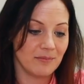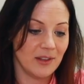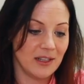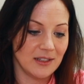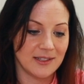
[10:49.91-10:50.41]

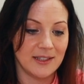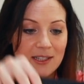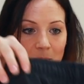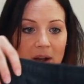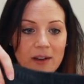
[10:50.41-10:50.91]
It's
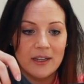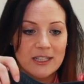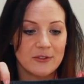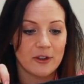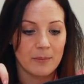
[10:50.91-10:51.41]
this one.
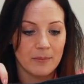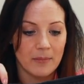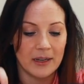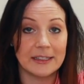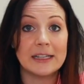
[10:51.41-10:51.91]
It's from
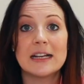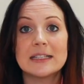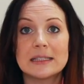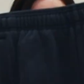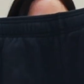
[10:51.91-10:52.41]
Adidas.
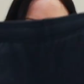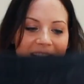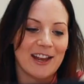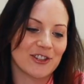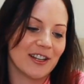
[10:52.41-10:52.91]
It's
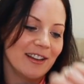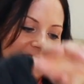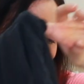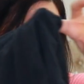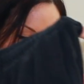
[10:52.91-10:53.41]
actually
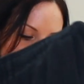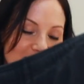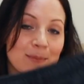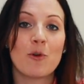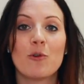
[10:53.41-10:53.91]
a
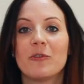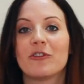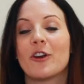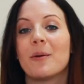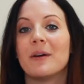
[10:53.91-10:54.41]
small
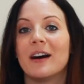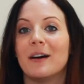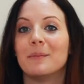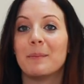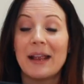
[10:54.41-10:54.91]
from
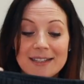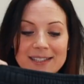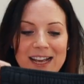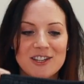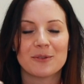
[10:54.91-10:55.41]
male
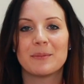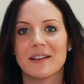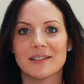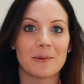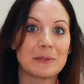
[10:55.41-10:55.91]
section
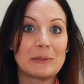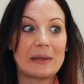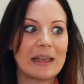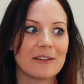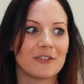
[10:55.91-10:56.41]
because I was
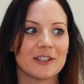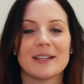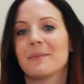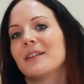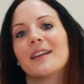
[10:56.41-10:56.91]
looking for
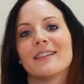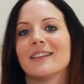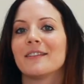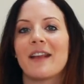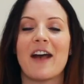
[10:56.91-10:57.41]
something and
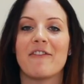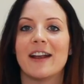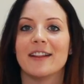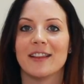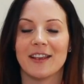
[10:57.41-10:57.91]
didn't have
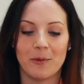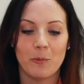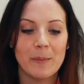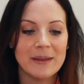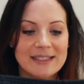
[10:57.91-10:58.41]
anything in
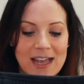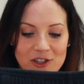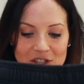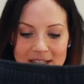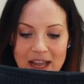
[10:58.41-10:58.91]
women's
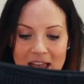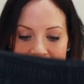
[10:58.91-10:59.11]
section.